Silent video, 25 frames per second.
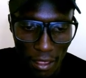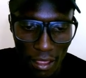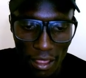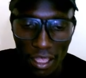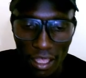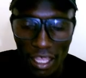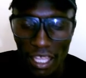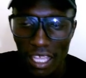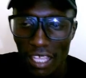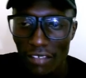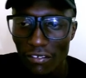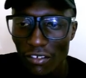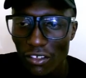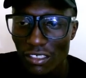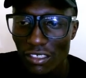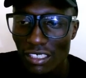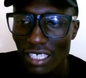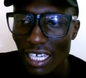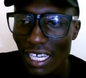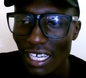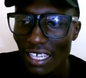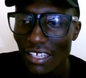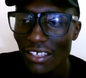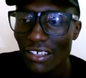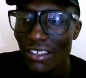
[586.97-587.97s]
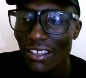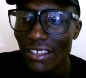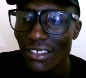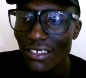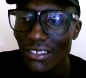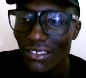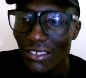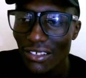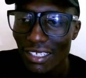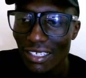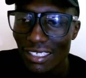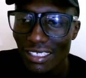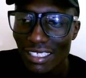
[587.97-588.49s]
if you try
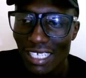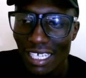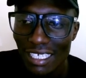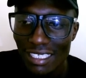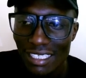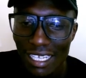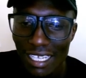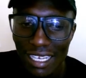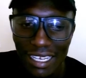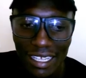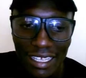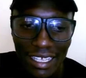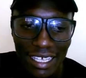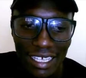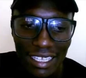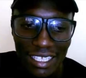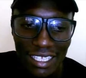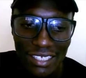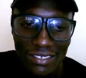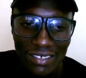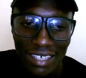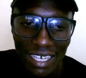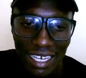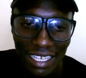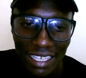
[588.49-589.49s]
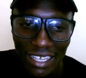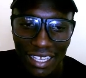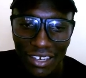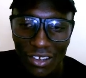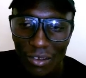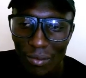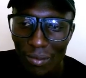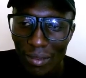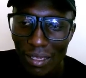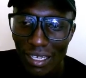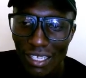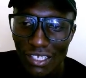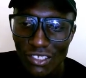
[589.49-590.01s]
just clicking this one and then
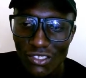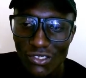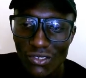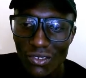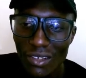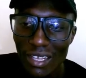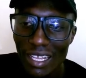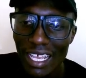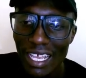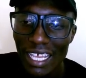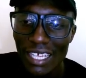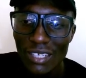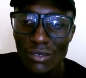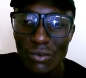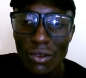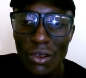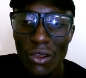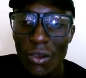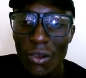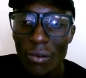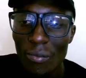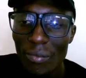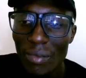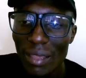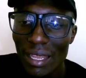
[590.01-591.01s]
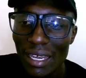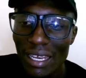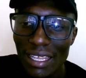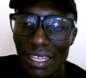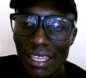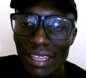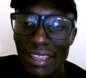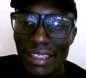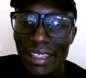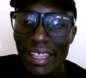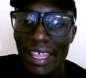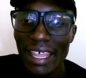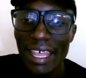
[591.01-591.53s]
opening Julia, it will open
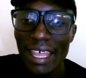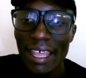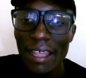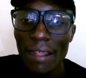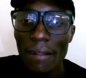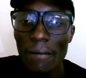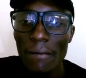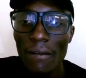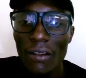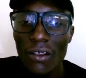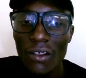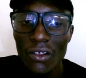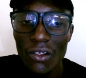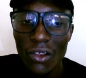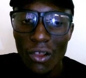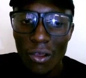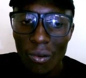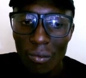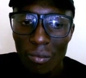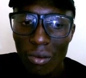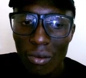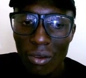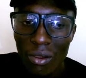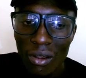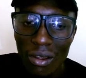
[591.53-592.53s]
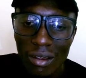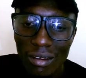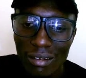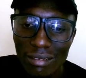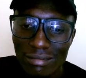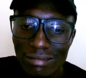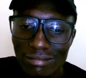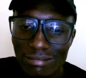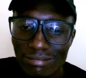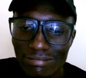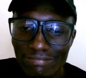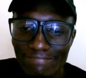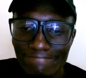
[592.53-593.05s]
the global
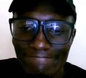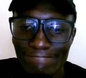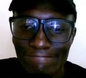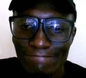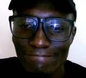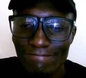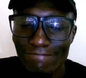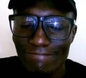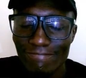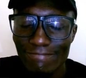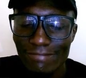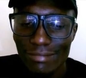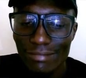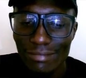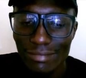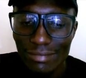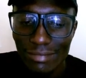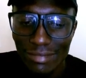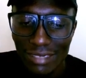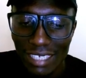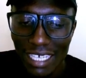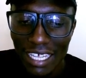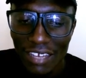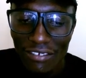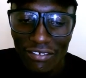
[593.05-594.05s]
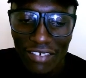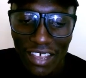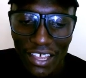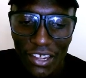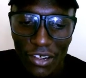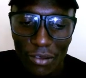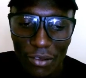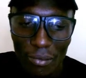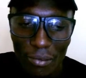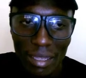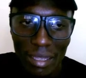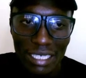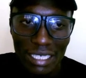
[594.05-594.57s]

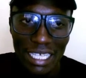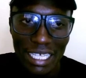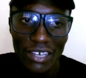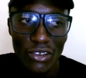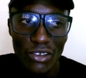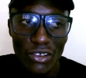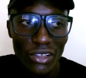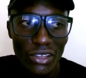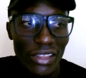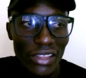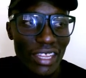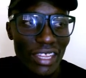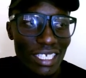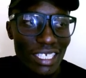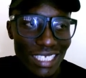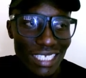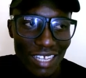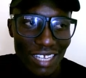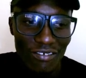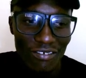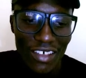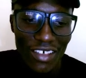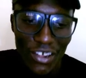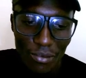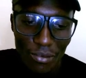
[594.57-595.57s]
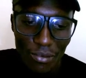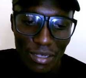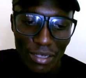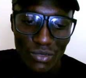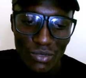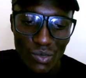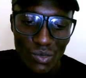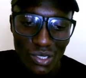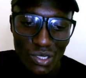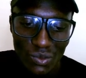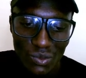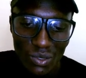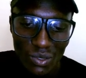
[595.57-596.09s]
environment and not this environment
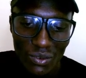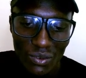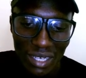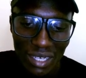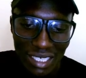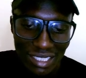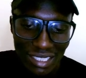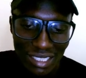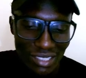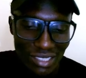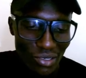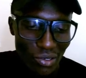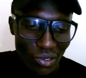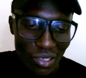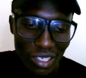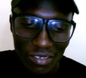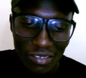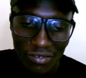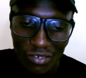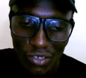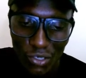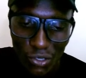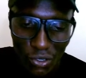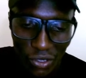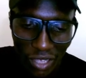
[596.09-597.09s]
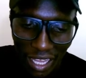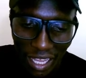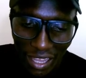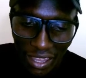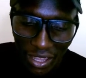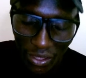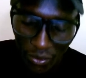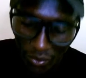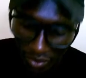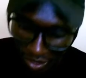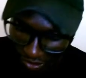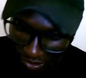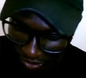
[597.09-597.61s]
which we want. So if you know other
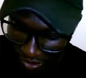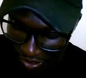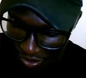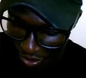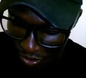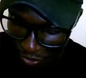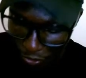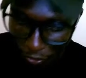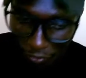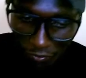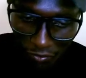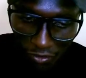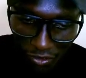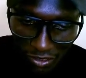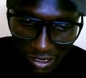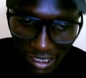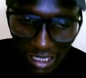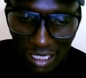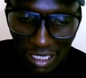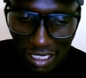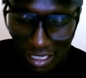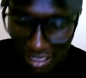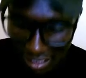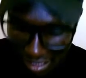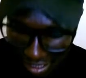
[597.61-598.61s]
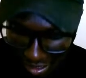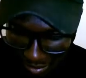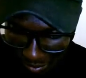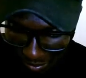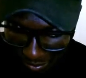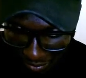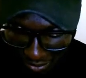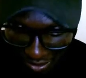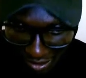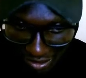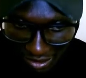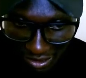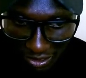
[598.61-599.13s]
way of using this, then
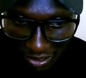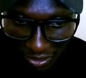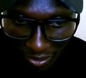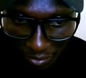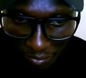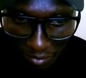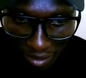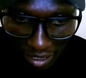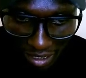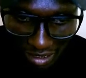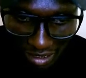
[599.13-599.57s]
please comment.